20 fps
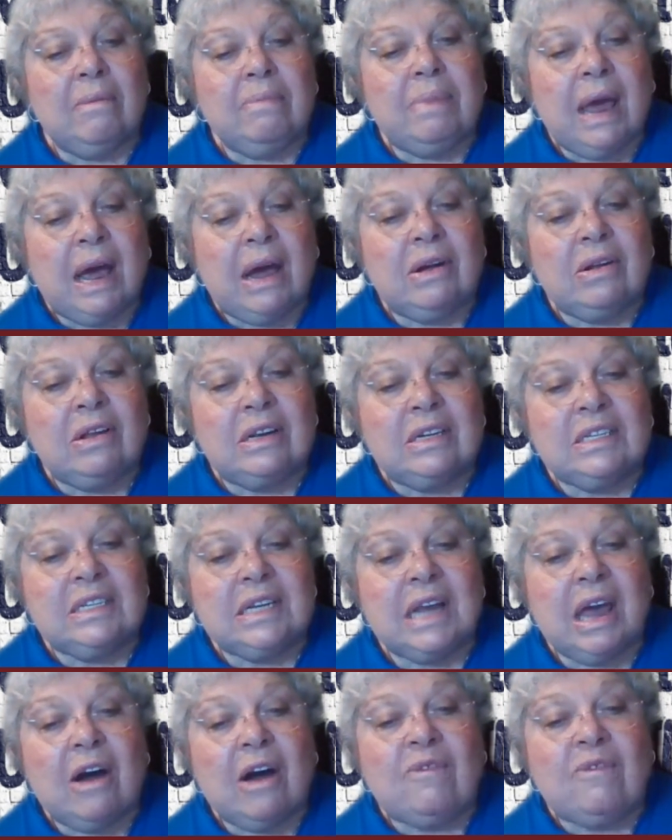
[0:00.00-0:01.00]
about
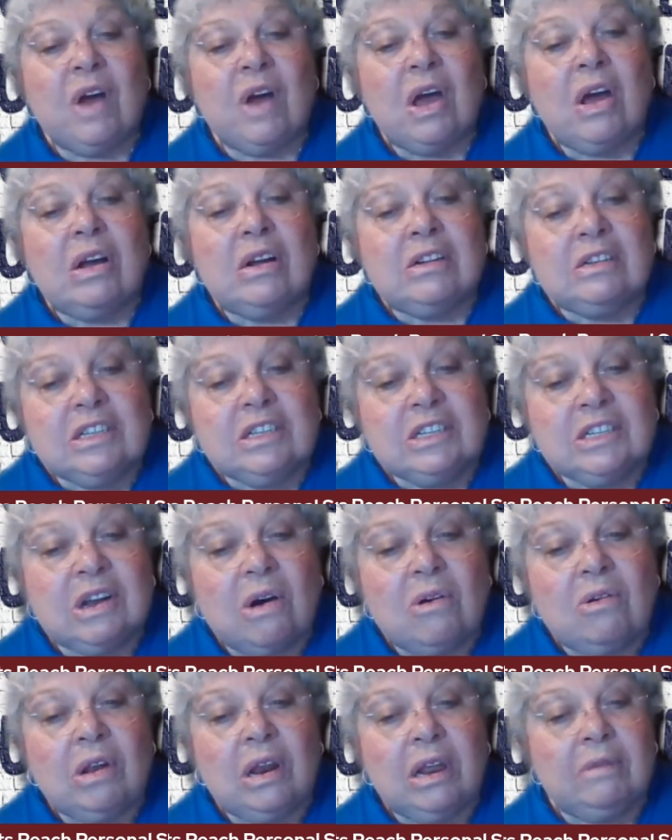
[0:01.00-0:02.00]
yourself
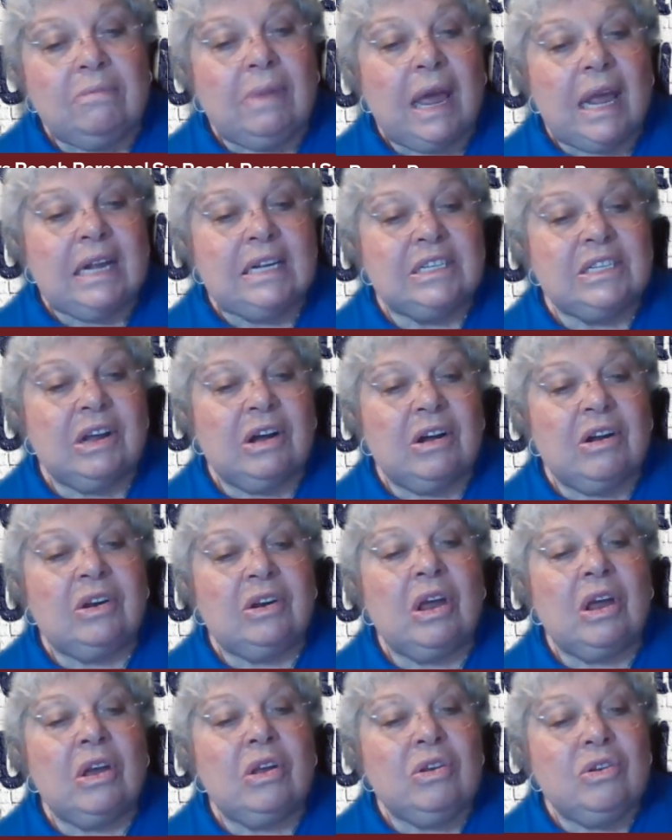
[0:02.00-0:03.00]
solely based
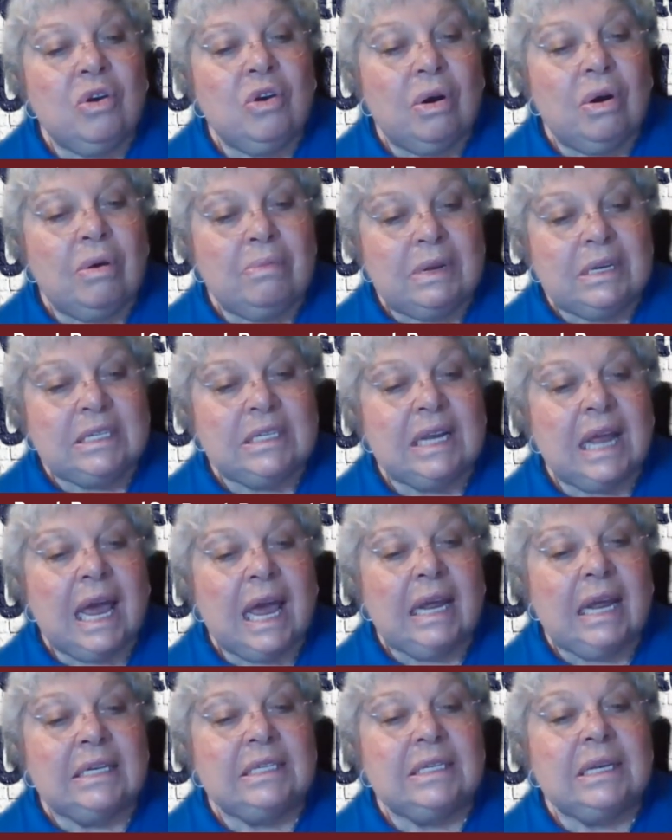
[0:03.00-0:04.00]
on your
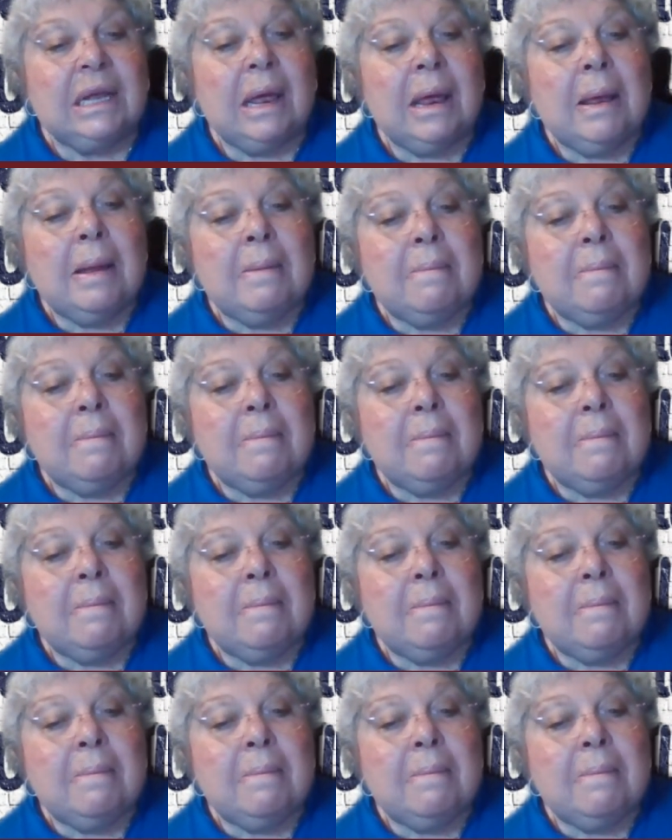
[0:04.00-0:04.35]
mistakes.